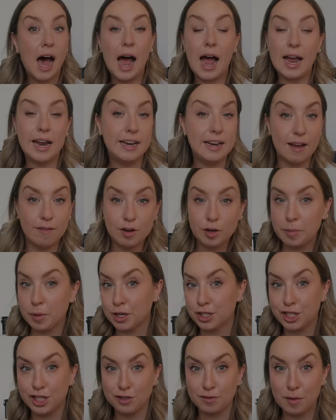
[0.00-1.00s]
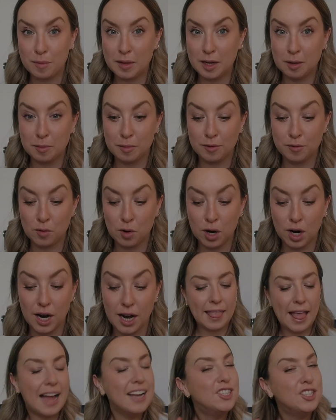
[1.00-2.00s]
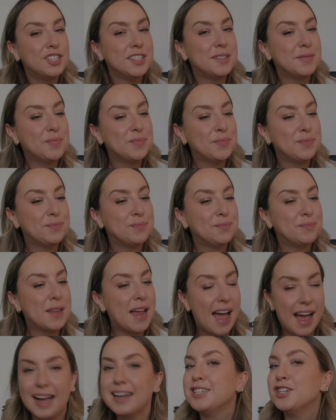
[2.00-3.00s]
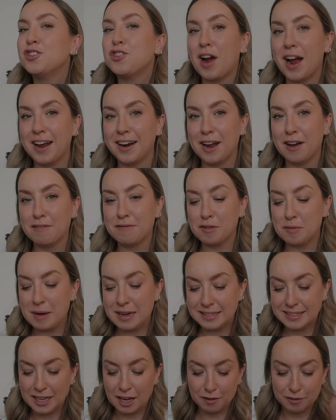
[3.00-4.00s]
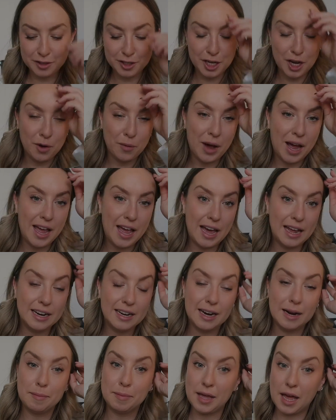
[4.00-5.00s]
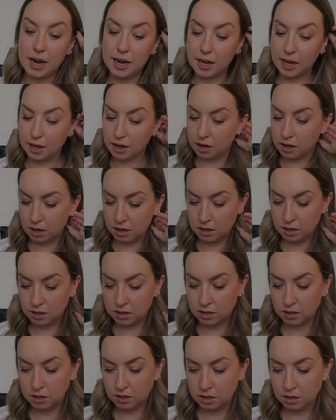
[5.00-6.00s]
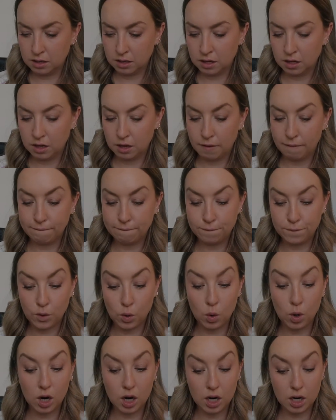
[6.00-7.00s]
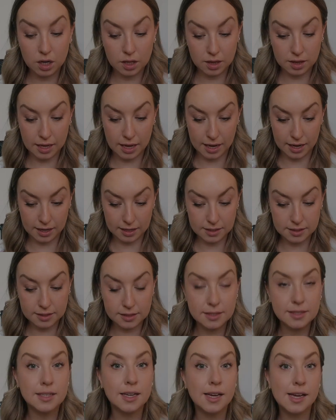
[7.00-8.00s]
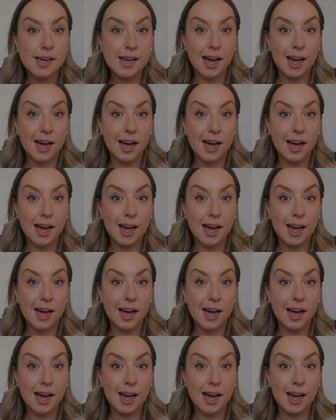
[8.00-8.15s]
I had never purchased from there before. I had to try it out for myself. So I ended up getting 4 things.